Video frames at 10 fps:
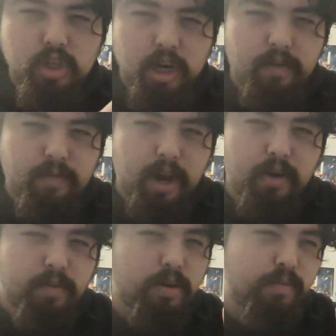trying to
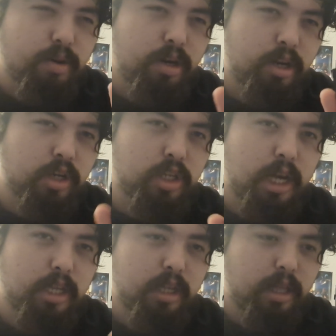find one where it just
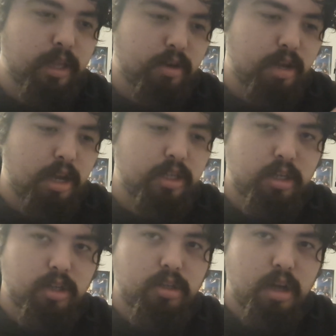has the leather case
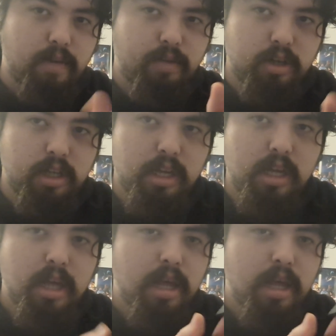and just covers it